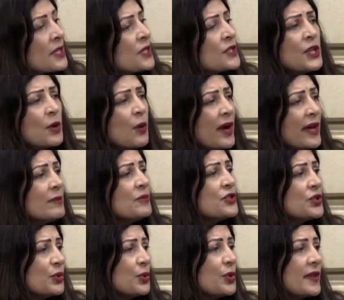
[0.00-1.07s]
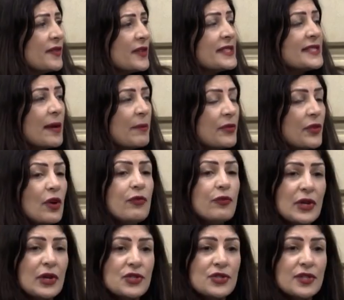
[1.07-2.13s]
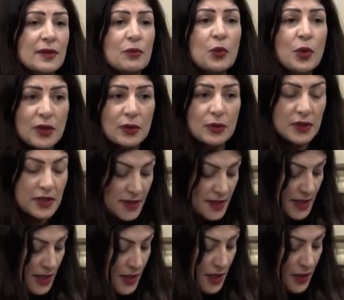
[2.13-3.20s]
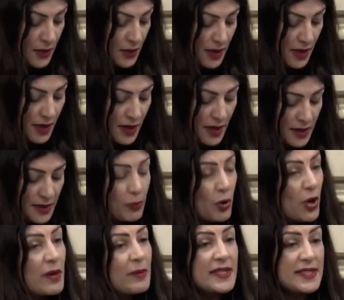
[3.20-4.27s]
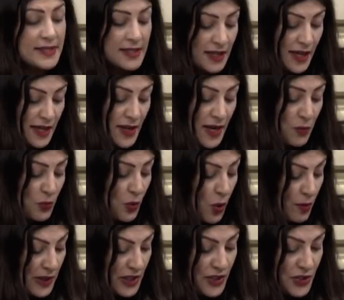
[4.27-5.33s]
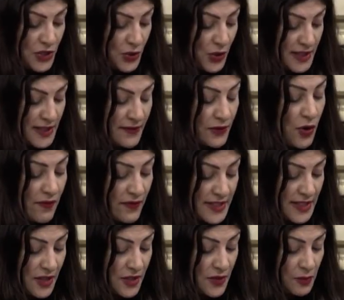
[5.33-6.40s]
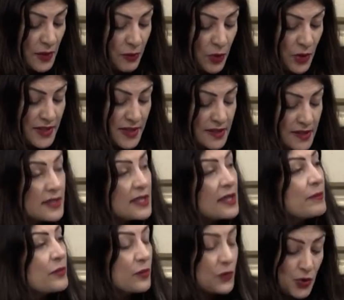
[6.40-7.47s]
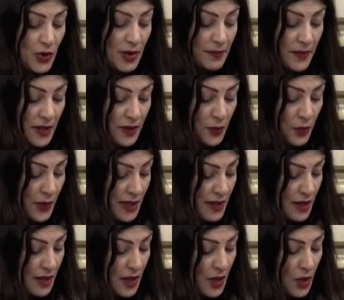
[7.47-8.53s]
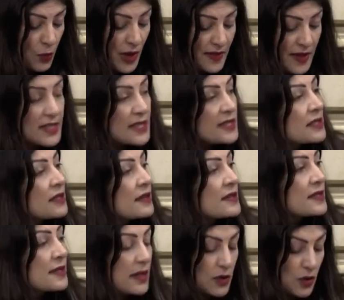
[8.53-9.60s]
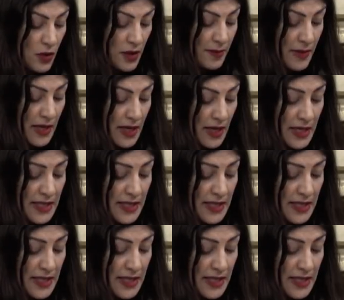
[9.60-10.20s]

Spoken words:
So I am sure that the depth of friendship will continue. The Prime Minister had a warm and constructive conversation with President Trump the other week, where they discussed the economy.